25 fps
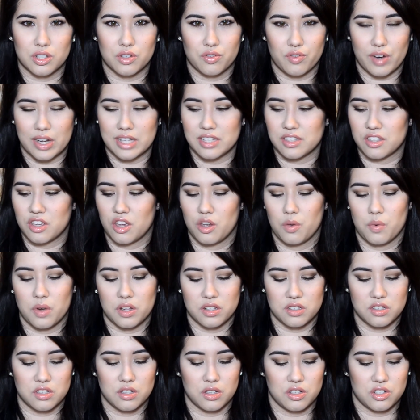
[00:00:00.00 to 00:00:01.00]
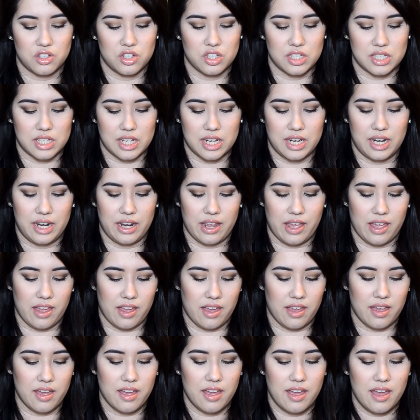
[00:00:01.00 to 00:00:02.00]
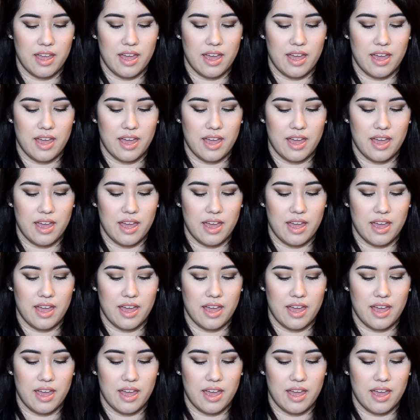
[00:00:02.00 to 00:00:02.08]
Rescue one, so it's just clear